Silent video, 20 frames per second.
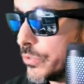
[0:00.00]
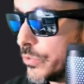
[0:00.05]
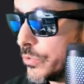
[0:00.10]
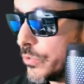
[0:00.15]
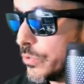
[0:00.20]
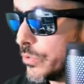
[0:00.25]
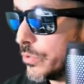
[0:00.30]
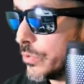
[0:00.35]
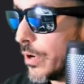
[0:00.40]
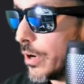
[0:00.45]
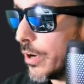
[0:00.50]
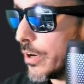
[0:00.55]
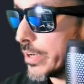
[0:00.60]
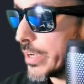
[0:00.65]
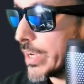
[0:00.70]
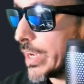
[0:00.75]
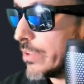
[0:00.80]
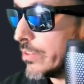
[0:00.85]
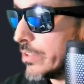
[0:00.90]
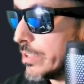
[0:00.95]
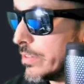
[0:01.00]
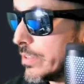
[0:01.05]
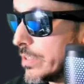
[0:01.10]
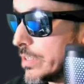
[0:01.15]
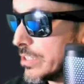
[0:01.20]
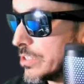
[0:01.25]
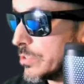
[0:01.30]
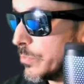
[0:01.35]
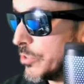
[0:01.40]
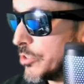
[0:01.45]
to our Kali
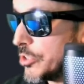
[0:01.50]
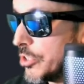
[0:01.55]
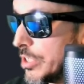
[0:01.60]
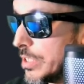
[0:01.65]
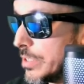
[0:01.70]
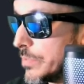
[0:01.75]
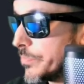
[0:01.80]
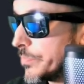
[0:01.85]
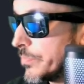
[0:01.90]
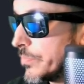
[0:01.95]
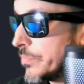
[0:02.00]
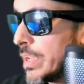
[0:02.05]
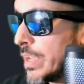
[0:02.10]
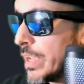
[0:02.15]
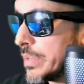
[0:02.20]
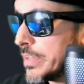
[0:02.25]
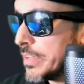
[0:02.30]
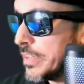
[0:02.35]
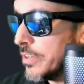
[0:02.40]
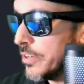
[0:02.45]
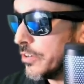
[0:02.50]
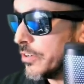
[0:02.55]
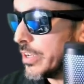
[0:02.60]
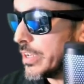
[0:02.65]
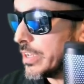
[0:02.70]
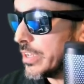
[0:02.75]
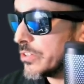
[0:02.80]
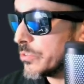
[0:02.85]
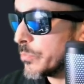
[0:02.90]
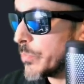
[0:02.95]
Linux machine. And here
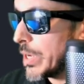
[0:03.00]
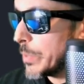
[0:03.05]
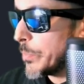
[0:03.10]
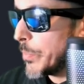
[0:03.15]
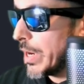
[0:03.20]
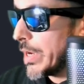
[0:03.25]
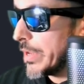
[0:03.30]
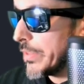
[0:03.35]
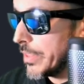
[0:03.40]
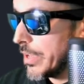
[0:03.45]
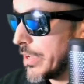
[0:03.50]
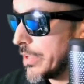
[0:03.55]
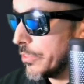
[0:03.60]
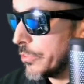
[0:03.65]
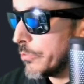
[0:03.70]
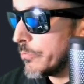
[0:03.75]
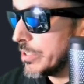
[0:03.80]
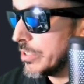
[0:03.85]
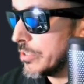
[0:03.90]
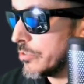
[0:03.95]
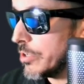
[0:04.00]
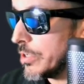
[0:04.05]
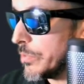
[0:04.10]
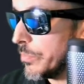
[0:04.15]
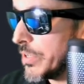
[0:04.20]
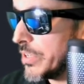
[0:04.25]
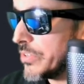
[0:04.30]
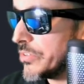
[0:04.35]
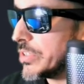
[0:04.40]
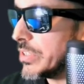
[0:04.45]
is my Python 3
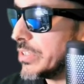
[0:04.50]
script. As you